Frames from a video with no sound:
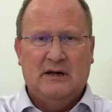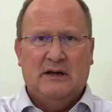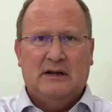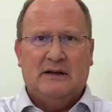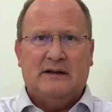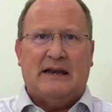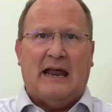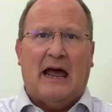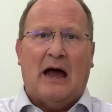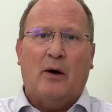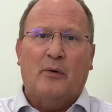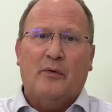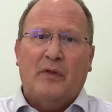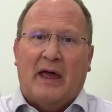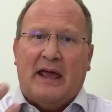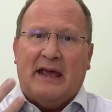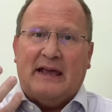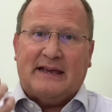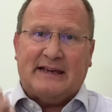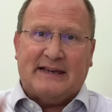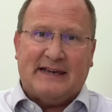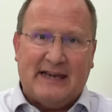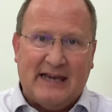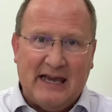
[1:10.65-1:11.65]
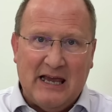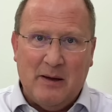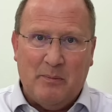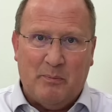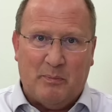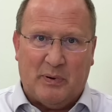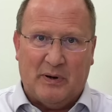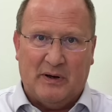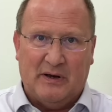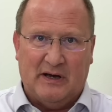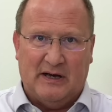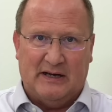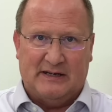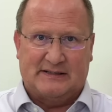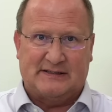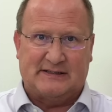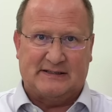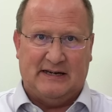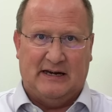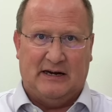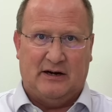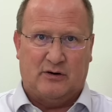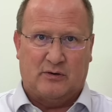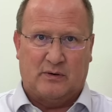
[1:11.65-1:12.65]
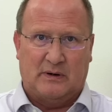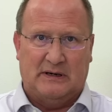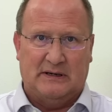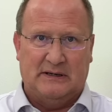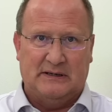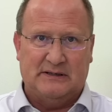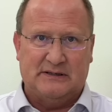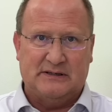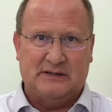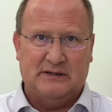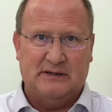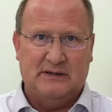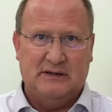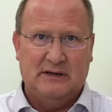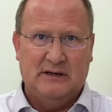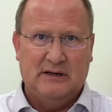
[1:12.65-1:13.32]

Now they keep a secret.